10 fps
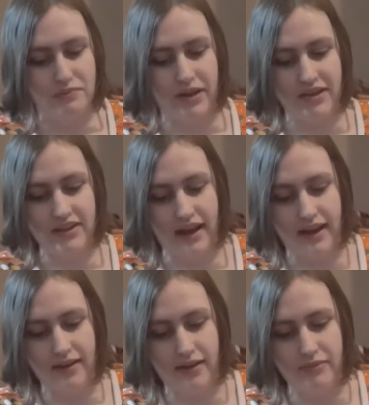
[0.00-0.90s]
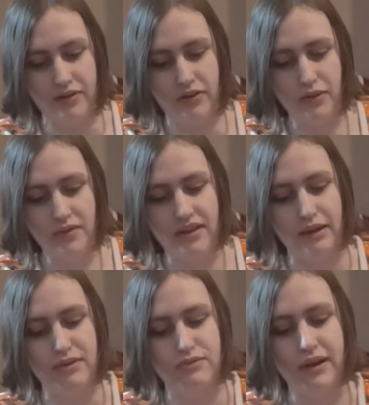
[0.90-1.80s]
but I knew that I
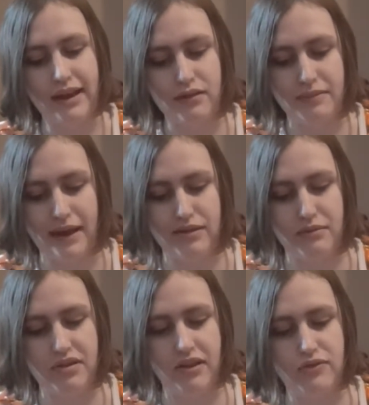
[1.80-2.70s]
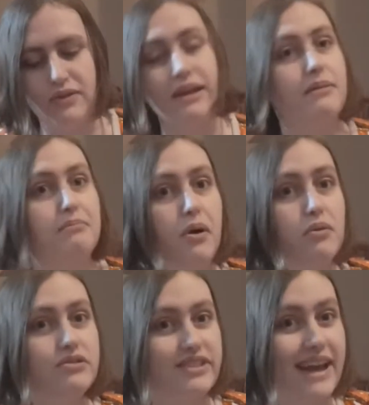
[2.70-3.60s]
was running out of space. It was literally
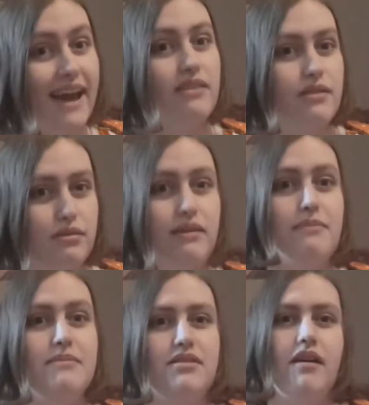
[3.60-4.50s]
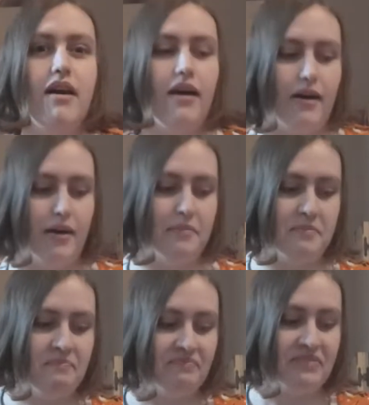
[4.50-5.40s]
bulging at the seams,
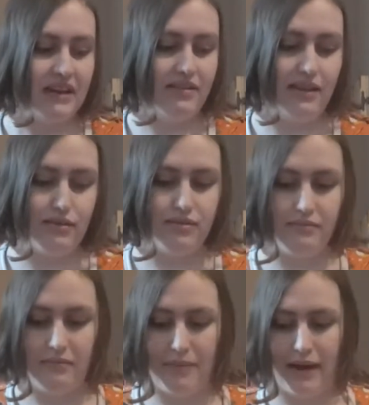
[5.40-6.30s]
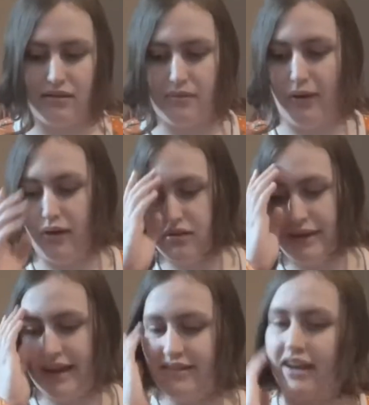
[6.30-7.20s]
my Paci box, so
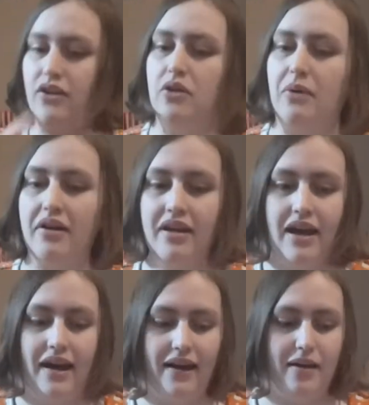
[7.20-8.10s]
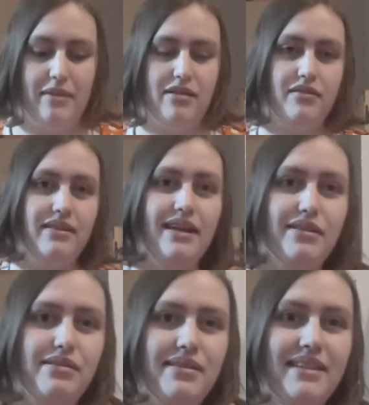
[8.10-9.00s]
I had to get a new one. So
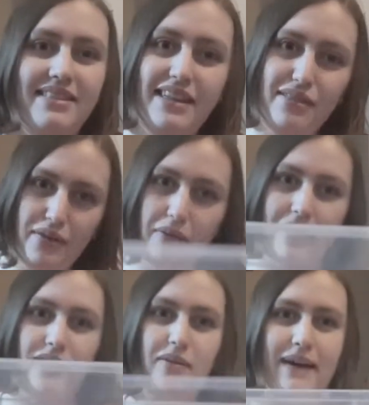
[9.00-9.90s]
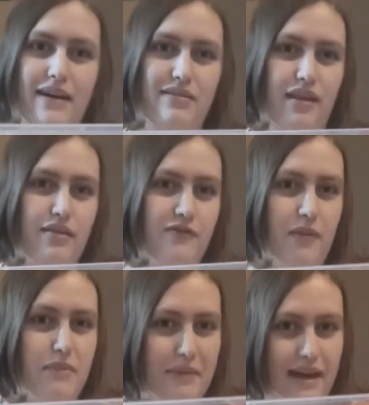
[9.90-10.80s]
these are all my new Pacies
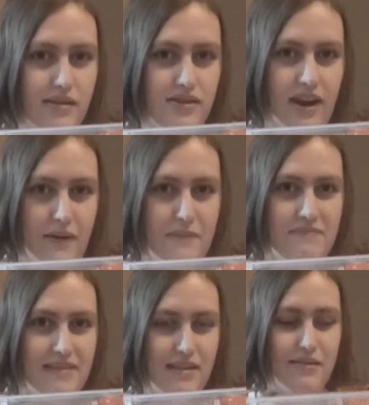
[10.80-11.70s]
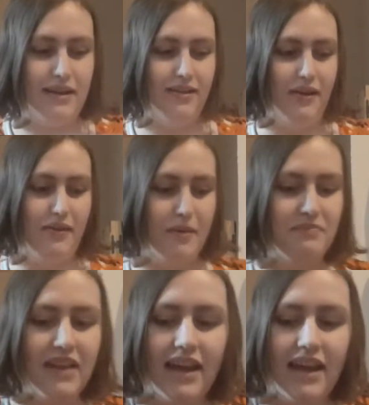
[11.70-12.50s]
from the past year. It's quite a lot of them.